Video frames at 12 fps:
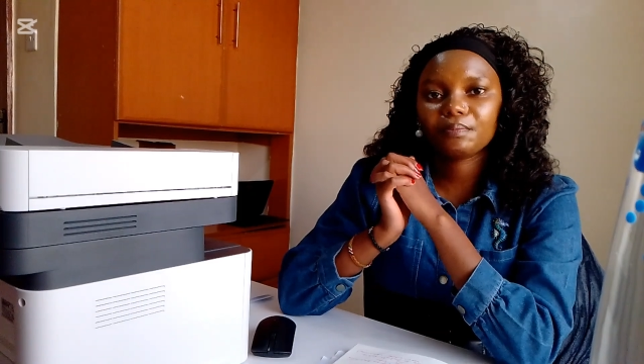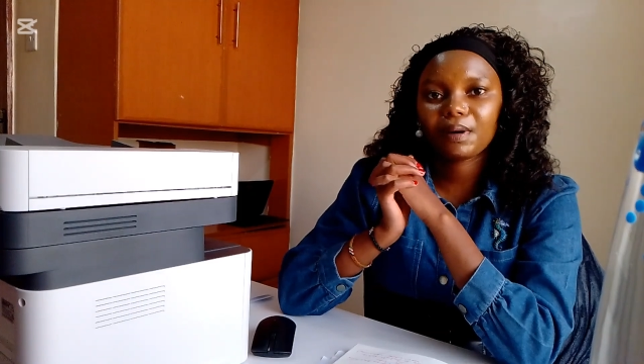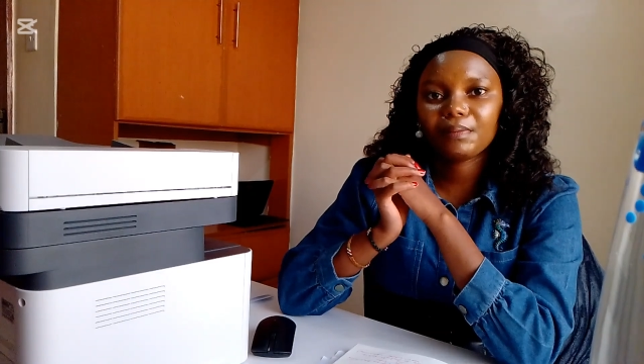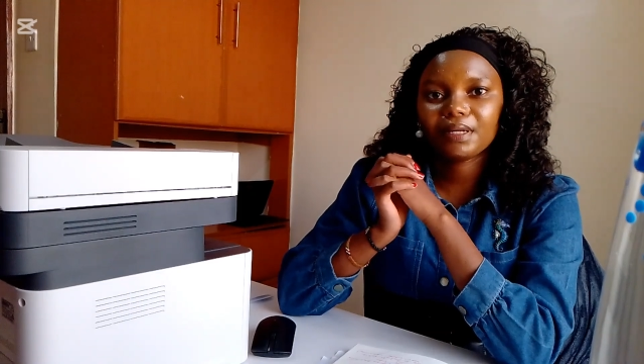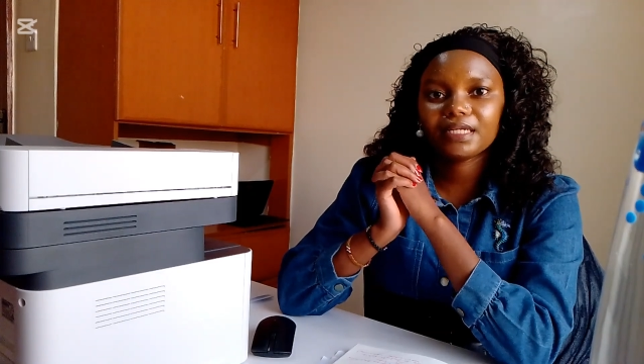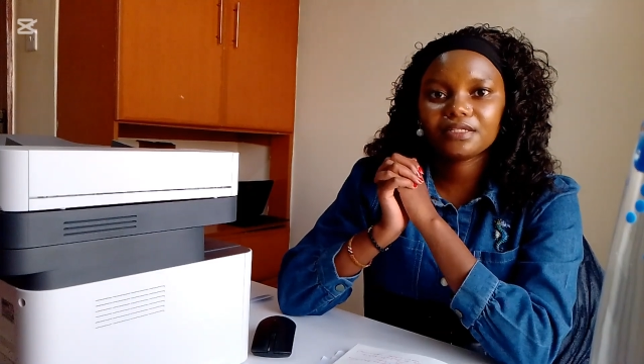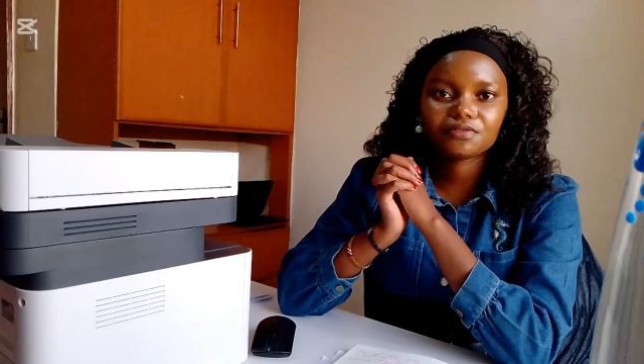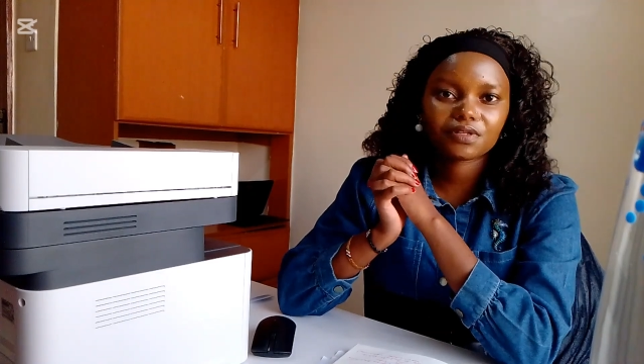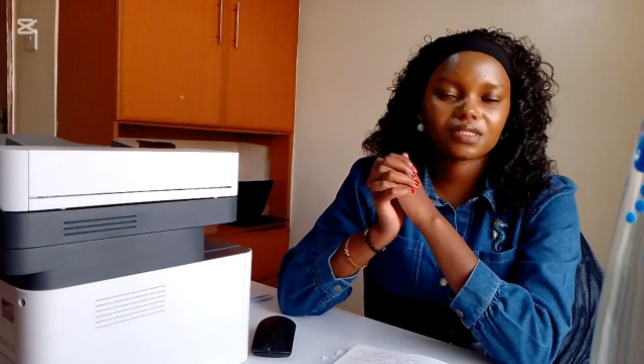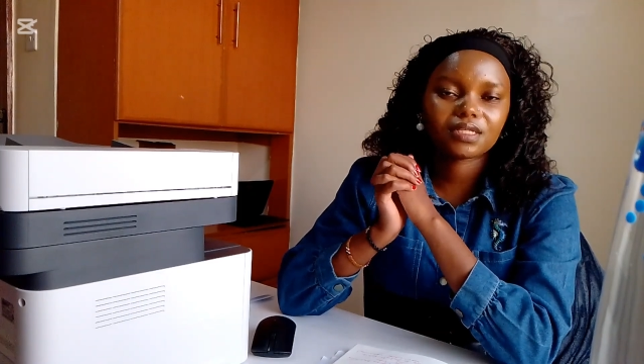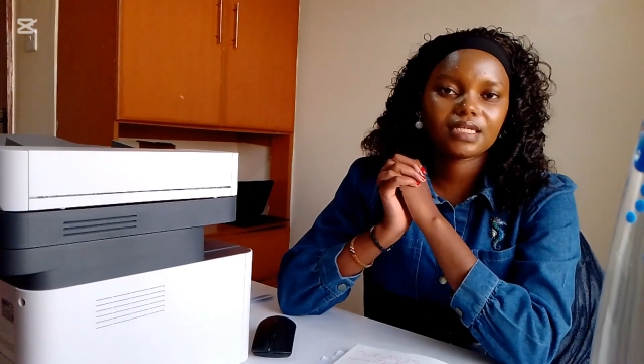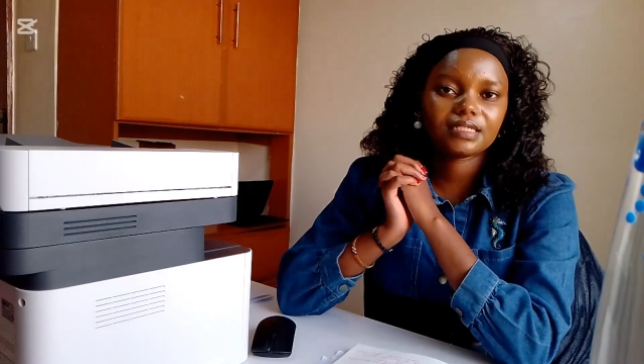permanent
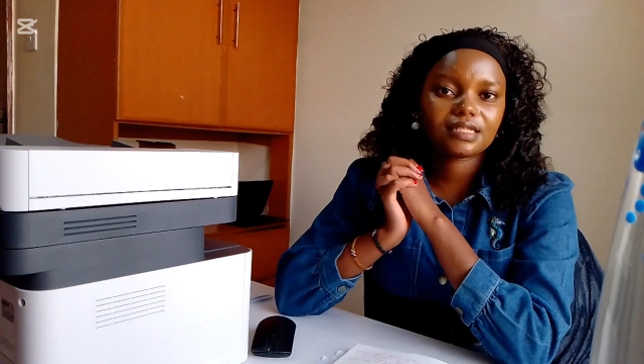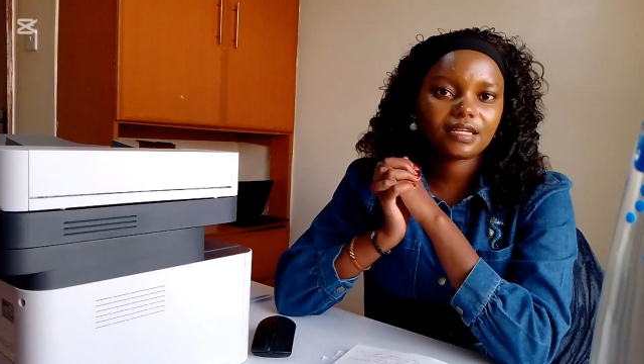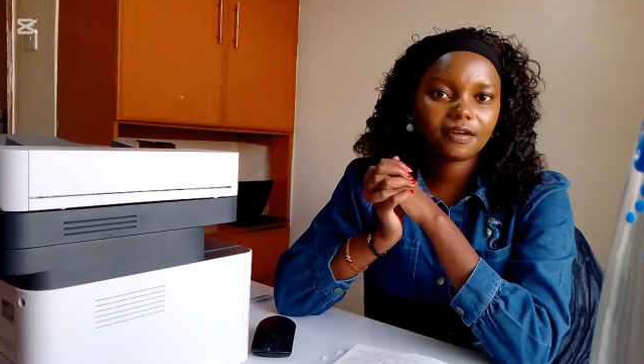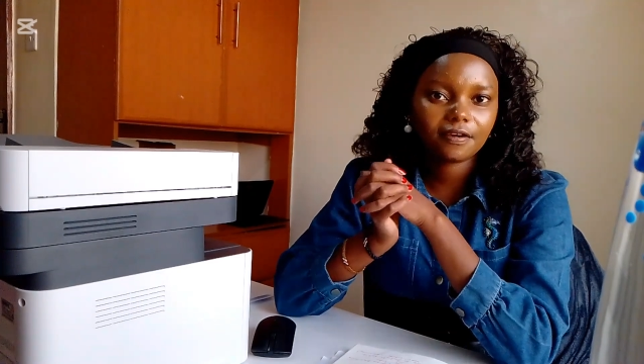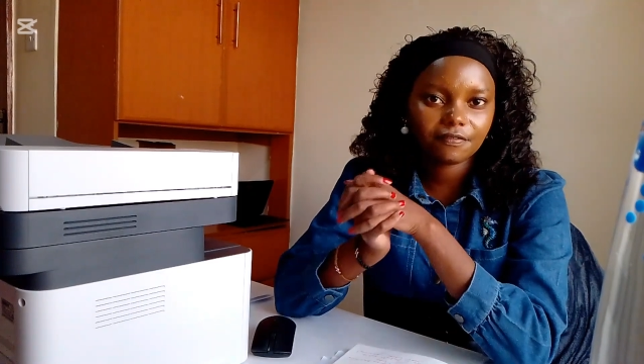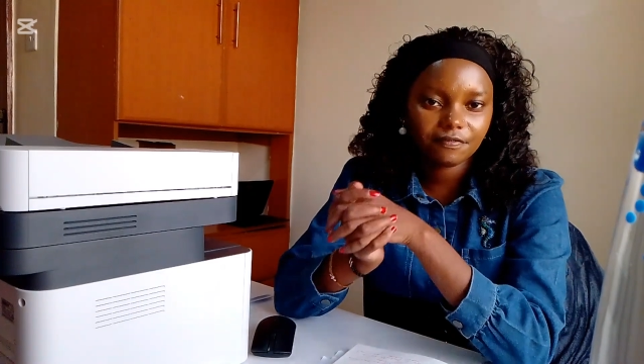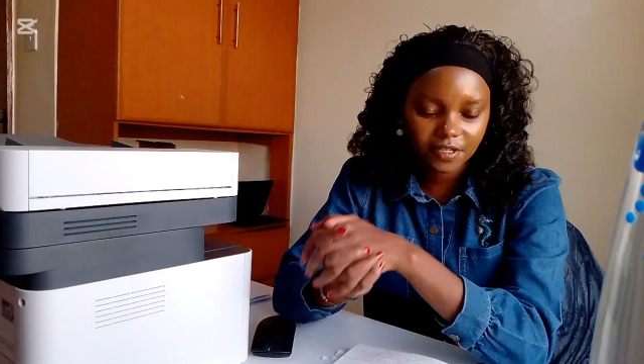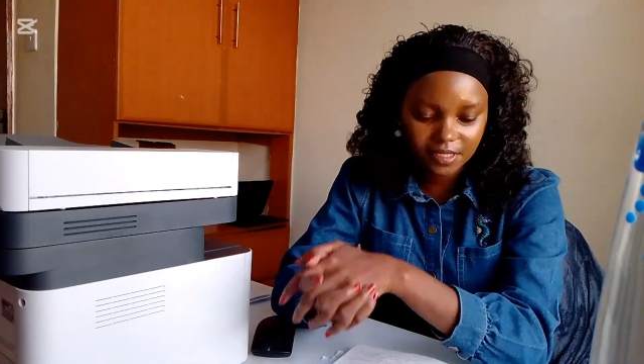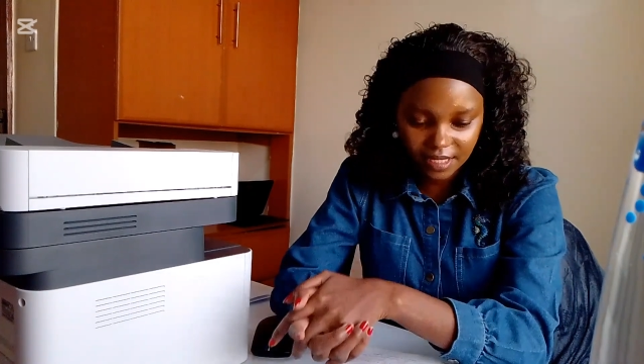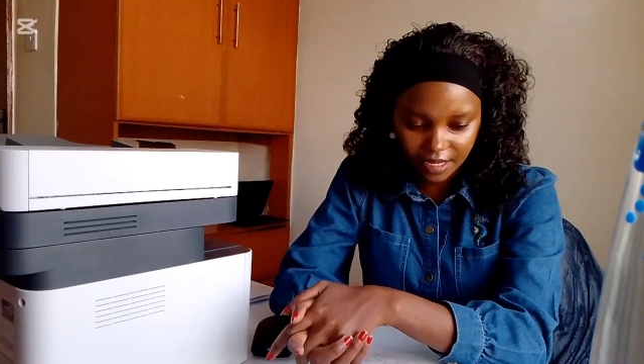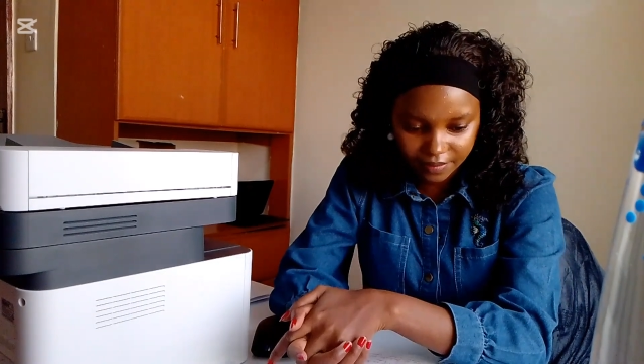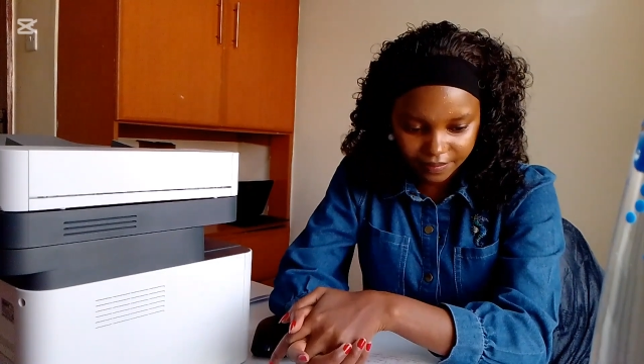residency
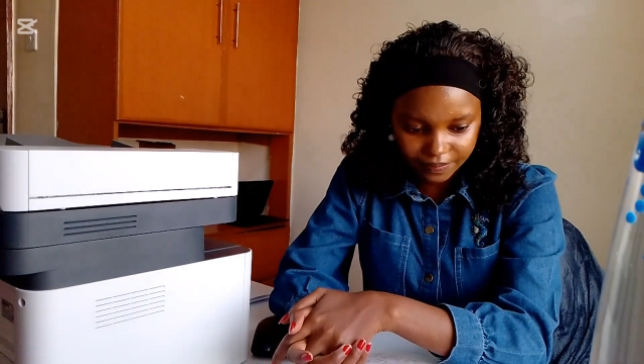visa.